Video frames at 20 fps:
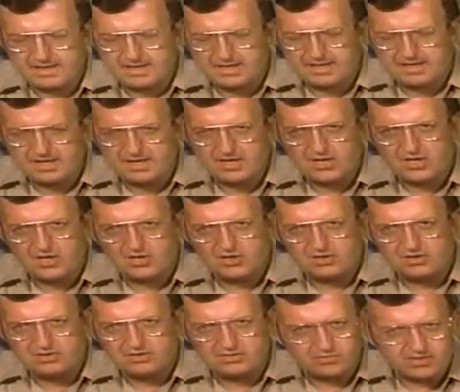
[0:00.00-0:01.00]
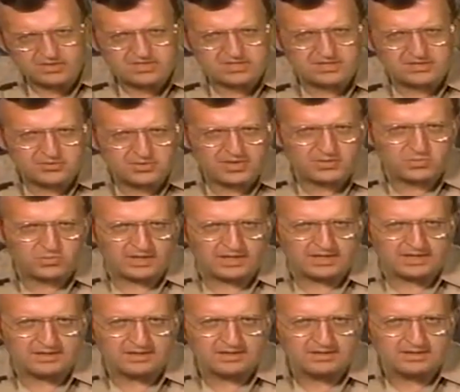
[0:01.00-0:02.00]
Once in a great while, a leak will
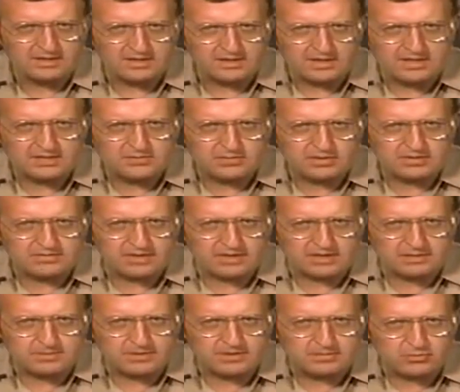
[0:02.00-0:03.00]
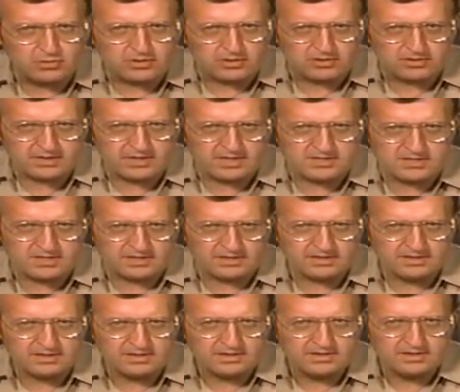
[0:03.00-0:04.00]
develop in the boiler casing. The
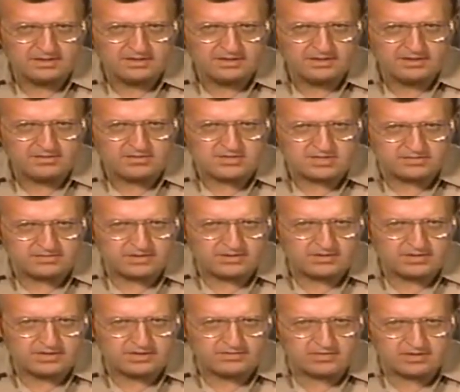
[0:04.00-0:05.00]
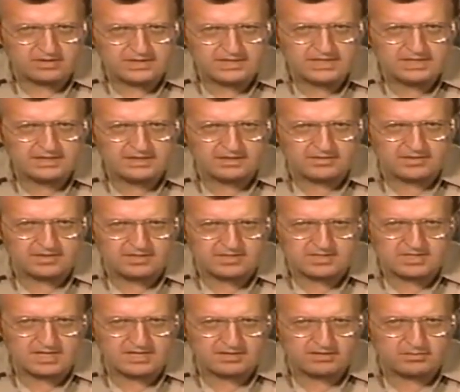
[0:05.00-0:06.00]
severity of the leak and the design of the boiler
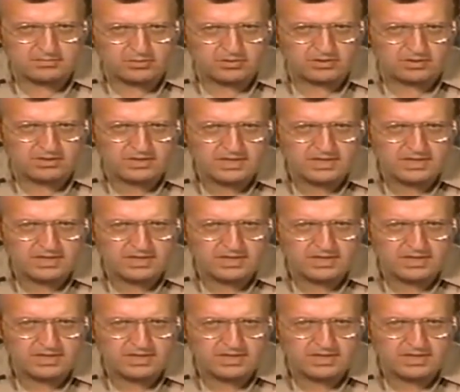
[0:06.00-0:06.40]
will determine